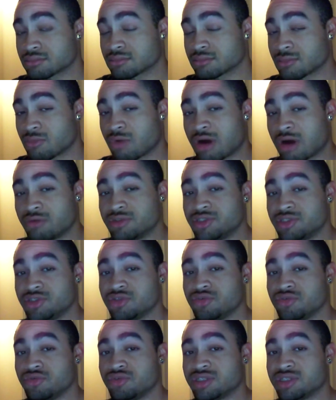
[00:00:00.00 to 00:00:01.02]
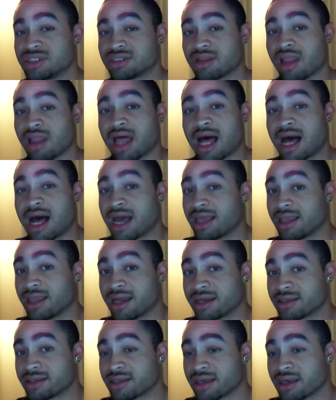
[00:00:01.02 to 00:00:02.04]
Why would you just lie
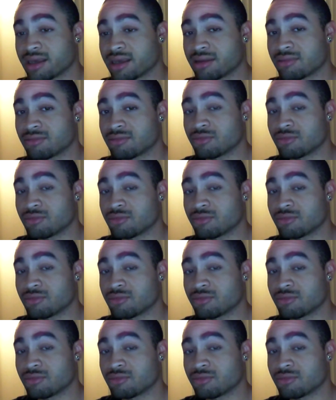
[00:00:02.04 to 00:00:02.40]
like that?